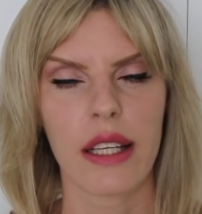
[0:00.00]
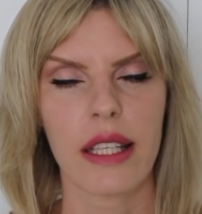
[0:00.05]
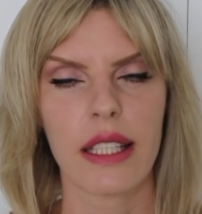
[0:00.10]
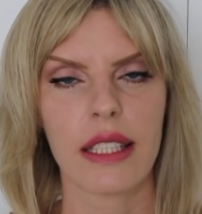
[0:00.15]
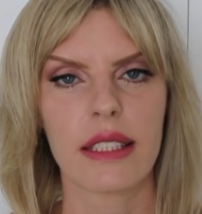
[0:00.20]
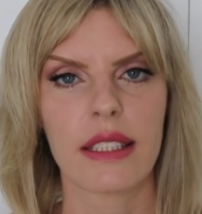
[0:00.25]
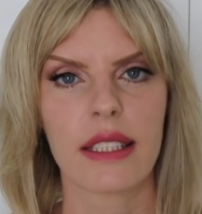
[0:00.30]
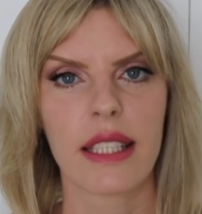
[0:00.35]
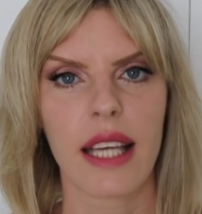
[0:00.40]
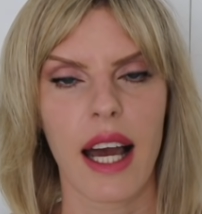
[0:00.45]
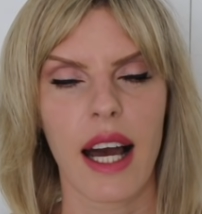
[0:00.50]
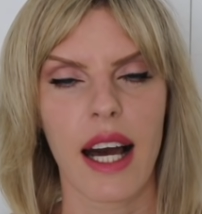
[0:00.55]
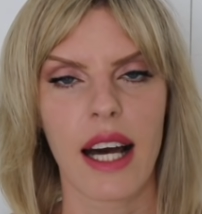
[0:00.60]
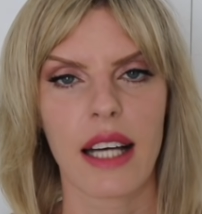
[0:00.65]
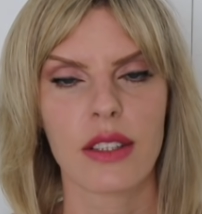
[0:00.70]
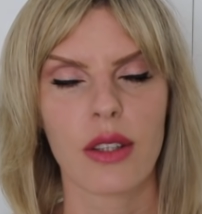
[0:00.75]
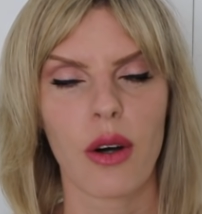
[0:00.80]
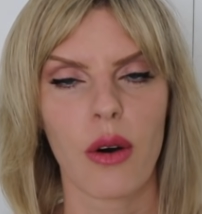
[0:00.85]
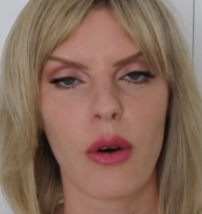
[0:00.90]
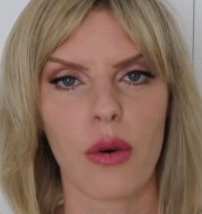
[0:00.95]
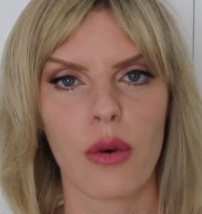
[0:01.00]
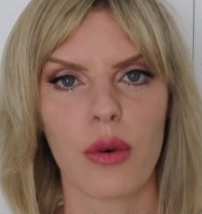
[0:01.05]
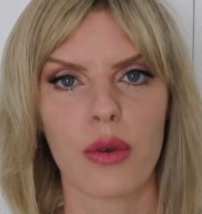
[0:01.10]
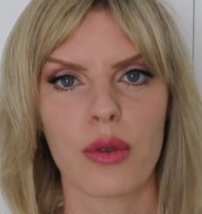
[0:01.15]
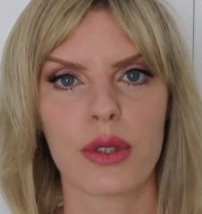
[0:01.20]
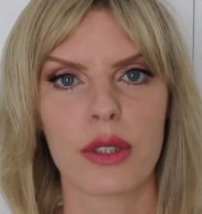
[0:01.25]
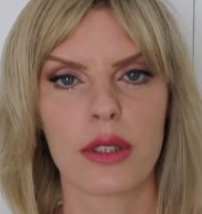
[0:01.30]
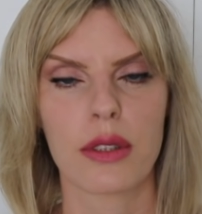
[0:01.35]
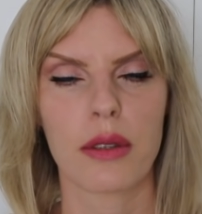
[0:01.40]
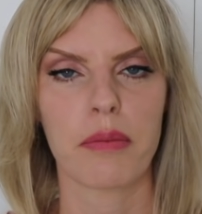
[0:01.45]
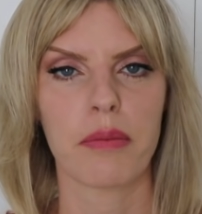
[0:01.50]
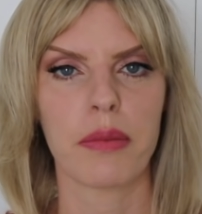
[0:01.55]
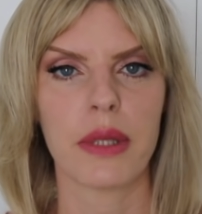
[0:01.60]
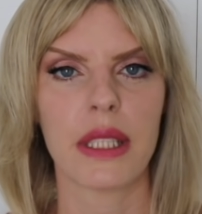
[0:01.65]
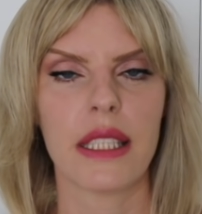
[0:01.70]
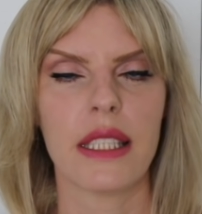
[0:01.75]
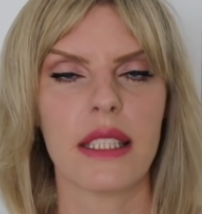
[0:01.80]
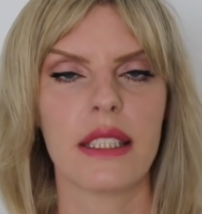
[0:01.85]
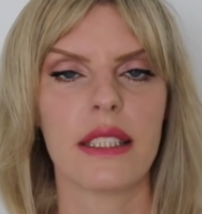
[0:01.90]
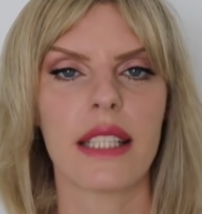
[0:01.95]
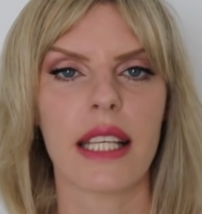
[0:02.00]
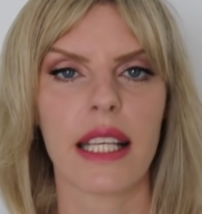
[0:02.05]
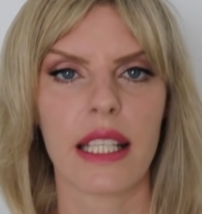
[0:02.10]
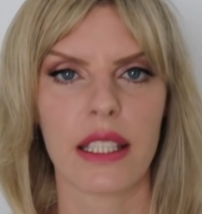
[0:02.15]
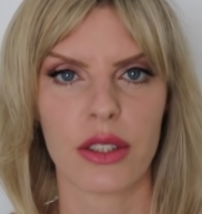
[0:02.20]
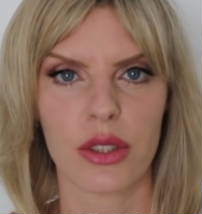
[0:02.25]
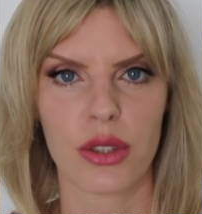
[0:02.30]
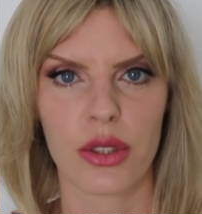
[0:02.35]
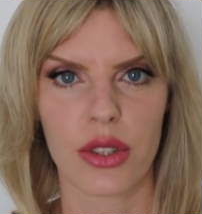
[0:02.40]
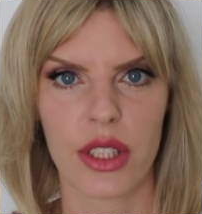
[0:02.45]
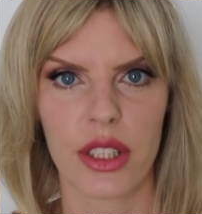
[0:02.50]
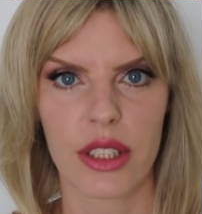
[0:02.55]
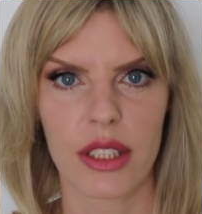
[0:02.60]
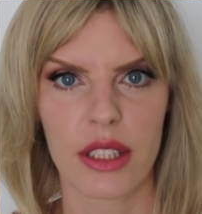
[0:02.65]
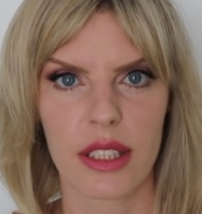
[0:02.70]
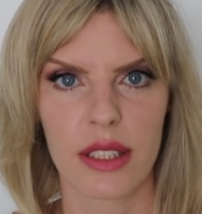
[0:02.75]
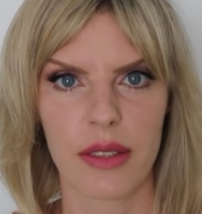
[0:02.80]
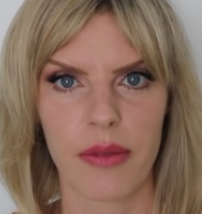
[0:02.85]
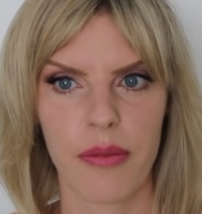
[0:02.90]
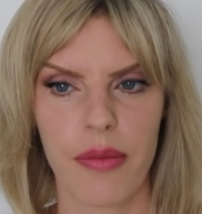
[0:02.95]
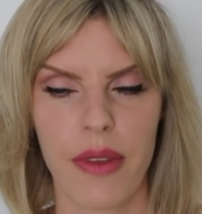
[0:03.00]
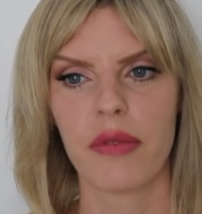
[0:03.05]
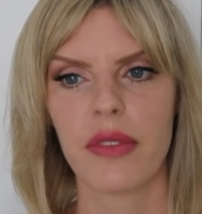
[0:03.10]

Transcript: it can also be dangerous.